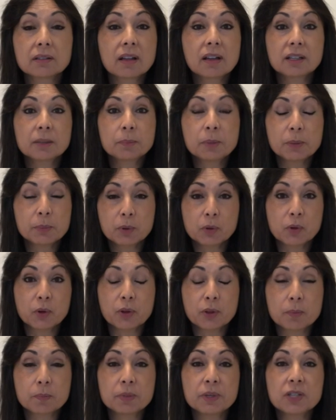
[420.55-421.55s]
a lot of people go
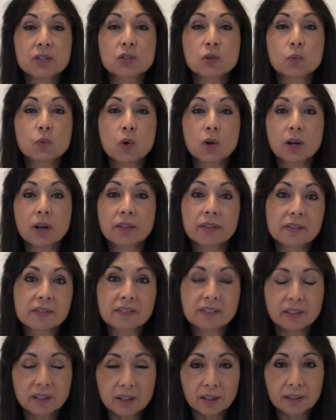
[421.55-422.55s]
to the beach and walk on the
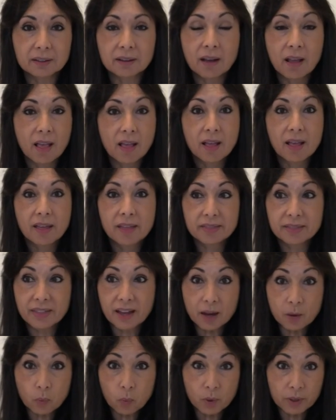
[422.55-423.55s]
sand.
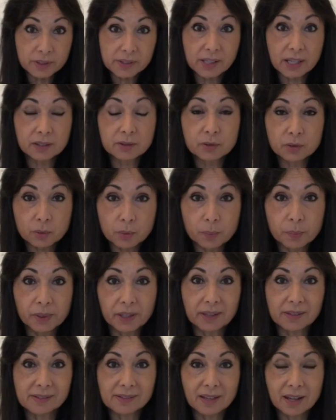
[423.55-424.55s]
That what does that do?
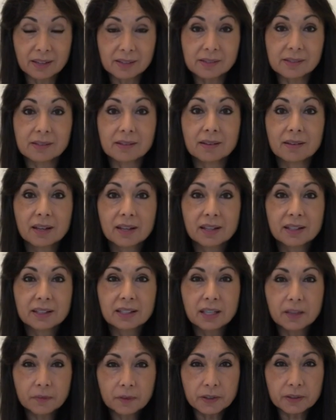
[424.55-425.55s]
Because that's
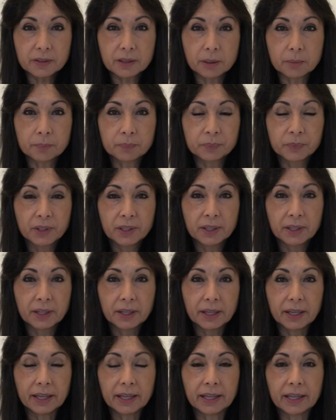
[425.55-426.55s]
giving them
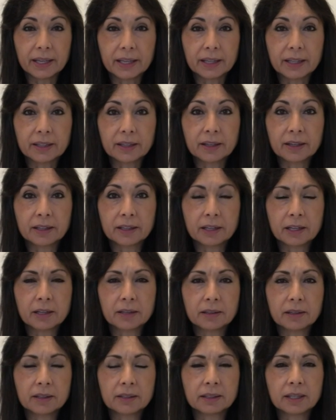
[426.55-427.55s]
a,
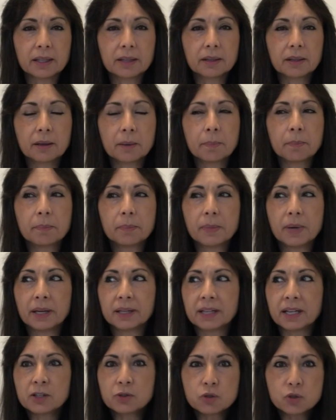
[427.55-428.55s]
an, a
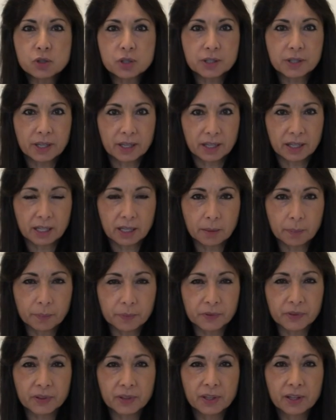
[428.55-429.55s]
an energy that
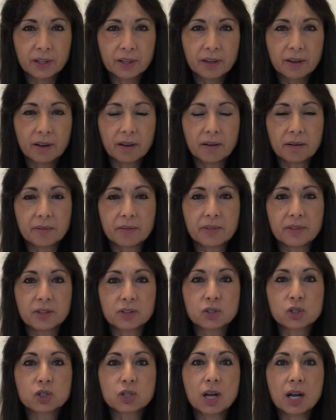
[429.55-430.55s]
helps uh, the
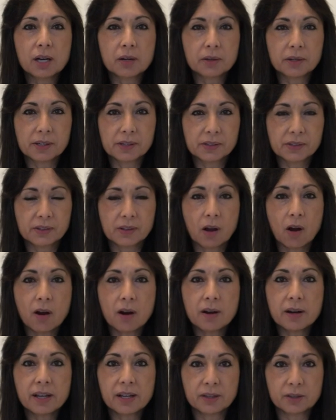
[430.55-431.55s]
chakras,
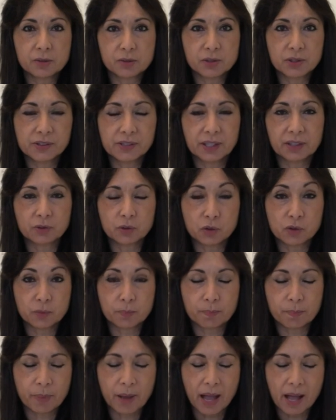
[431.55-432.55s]
our energy centers,
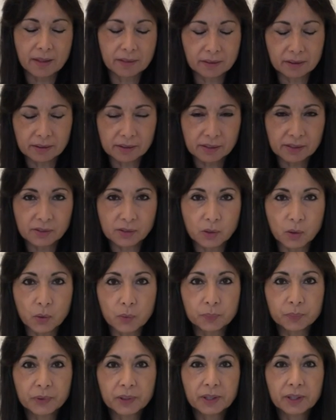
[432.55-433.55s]
balance.
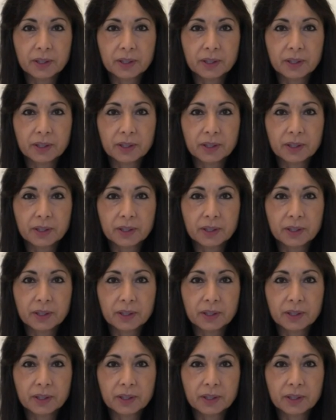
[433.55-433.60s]
So